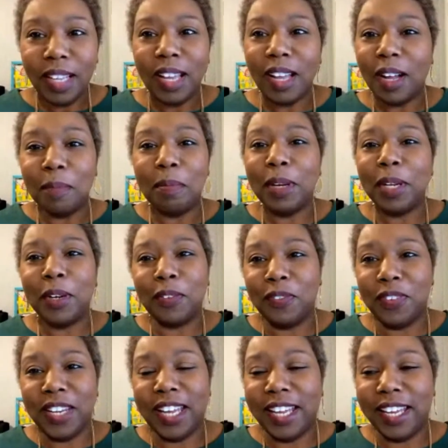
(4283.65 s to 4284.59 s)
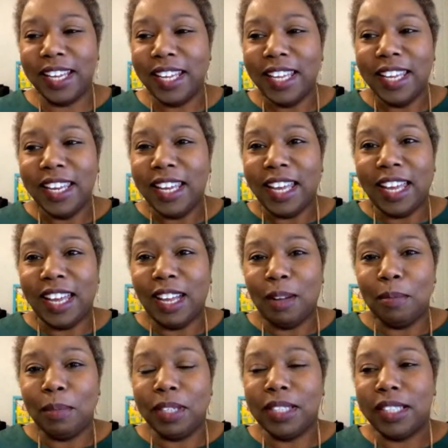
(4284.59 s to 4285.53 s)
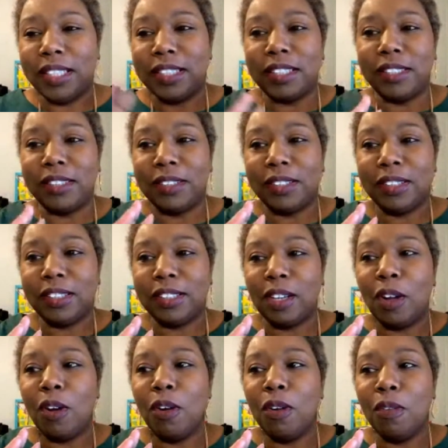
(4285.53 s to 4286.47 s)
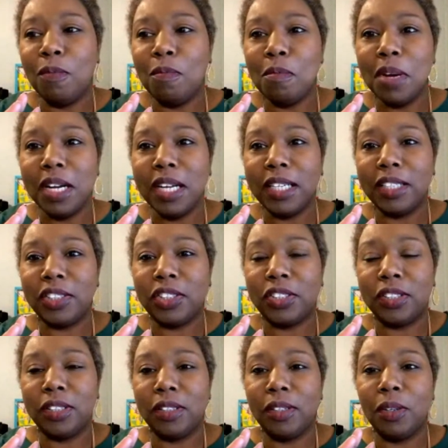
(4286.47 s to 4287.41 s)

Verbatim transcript: a butterfly um, because there's so much